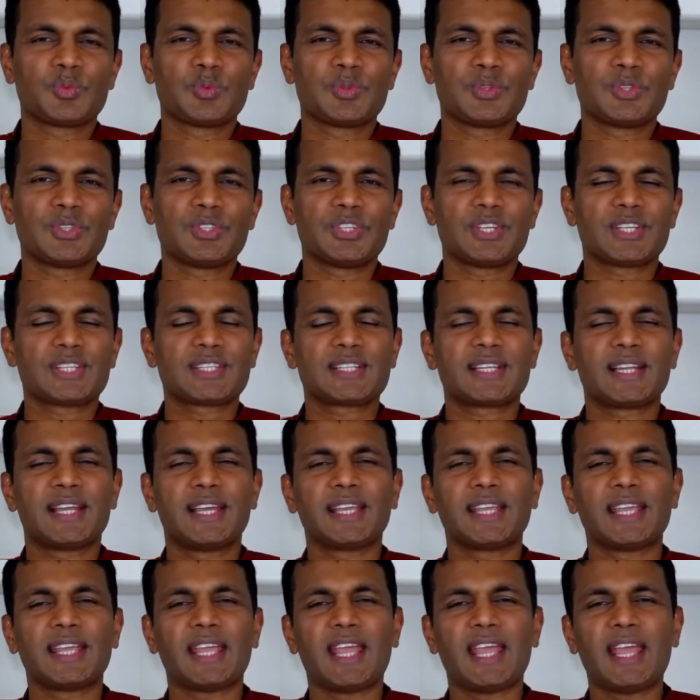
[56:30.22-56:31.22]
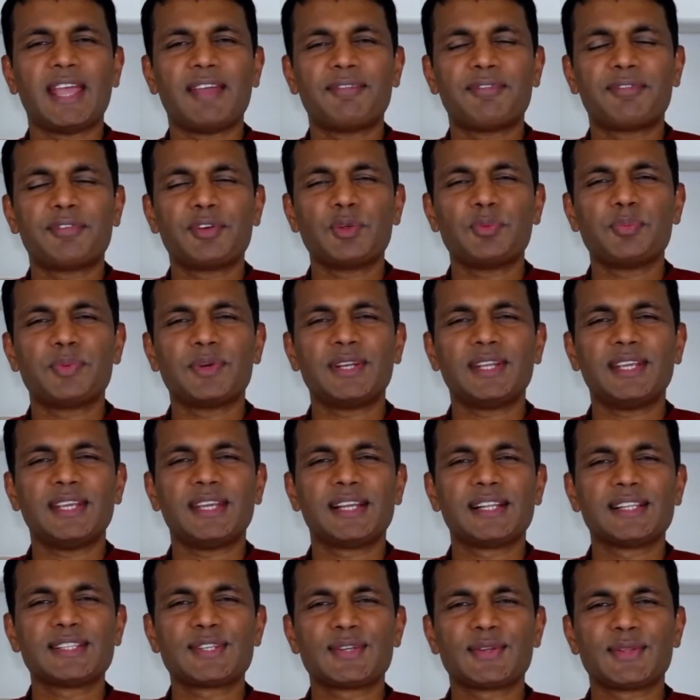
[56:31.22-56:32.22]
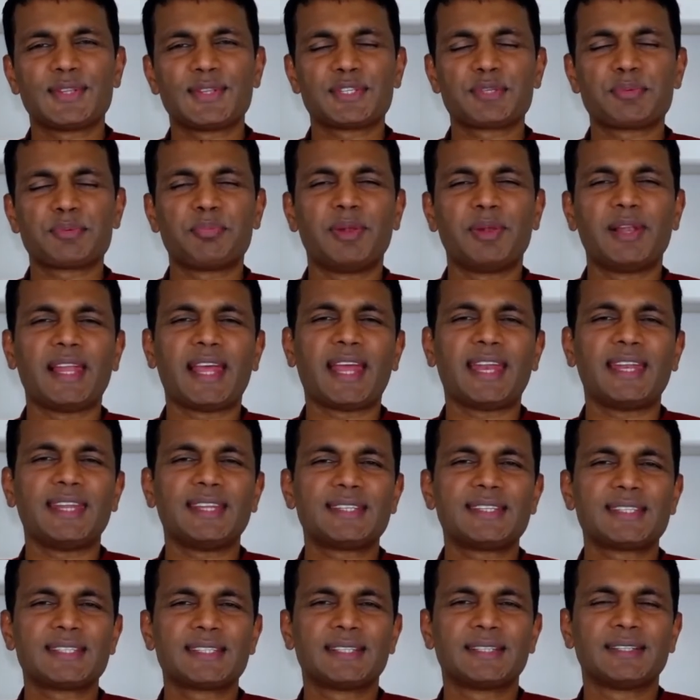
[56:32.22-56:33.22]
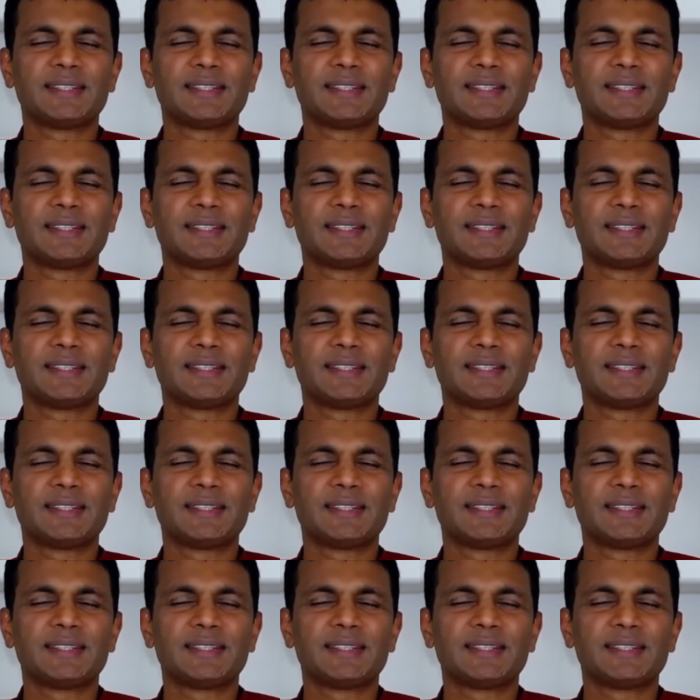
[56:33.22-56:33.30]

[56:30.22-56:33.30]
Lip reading: Just like everybody else on this planet,